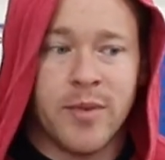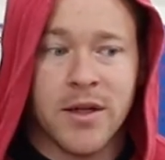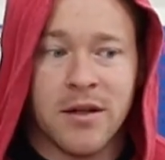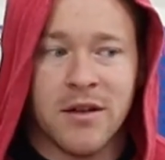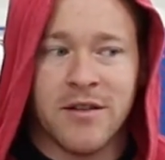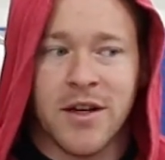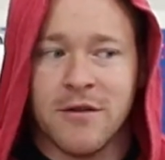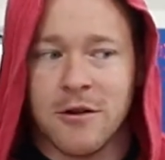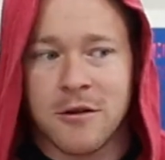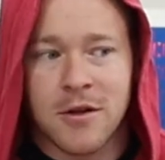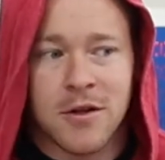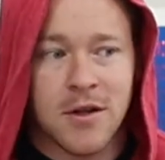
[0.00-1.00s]
But if I have
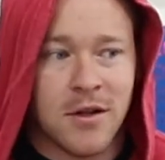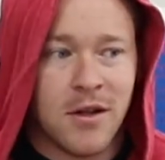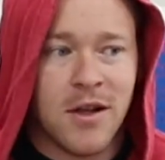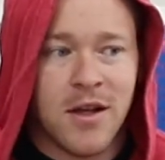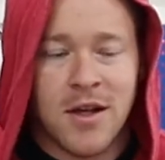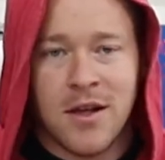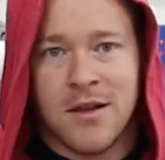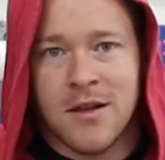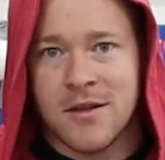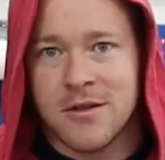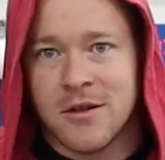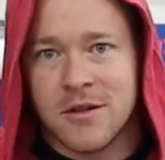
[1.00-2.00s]
another car
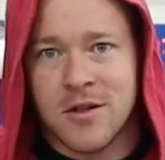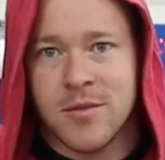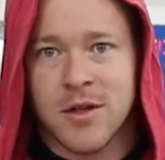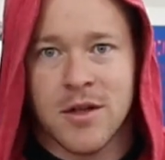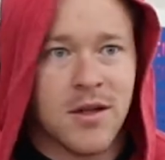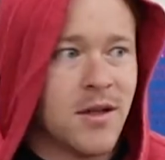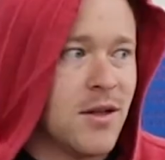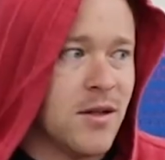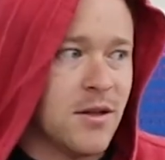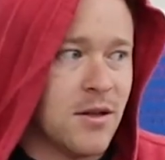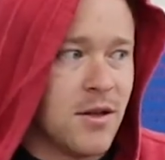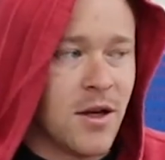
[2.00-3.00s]
that's a lot cheaper,
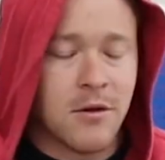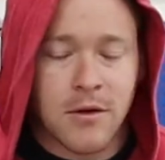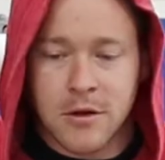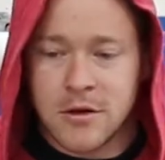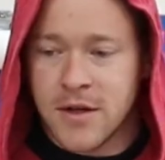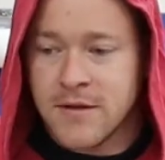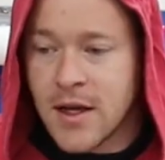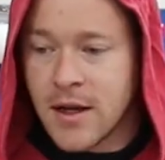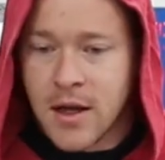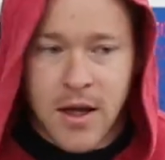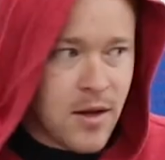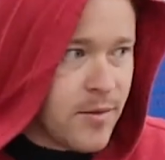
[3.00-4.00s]
I'd rather drive
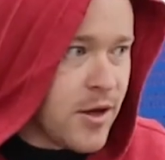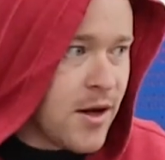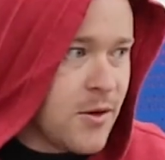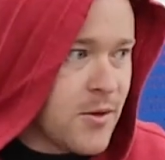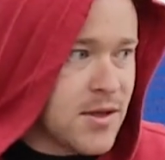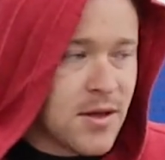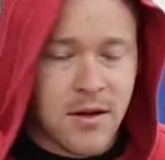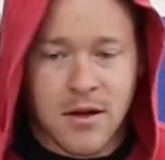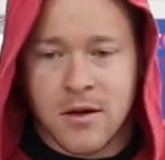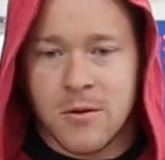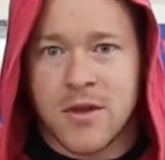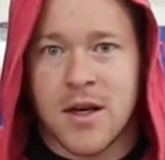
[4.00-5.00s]
that. But anyways,
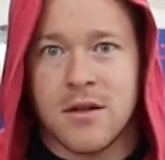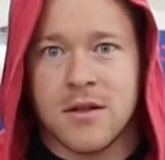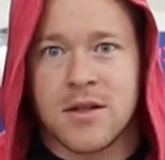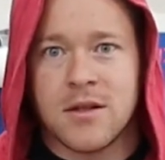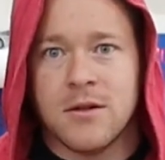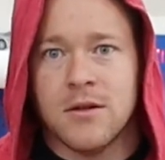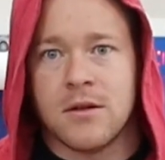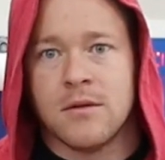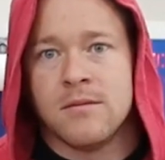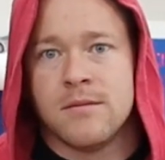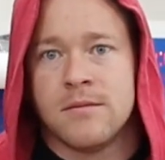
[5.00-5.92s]
with that, let's get to it.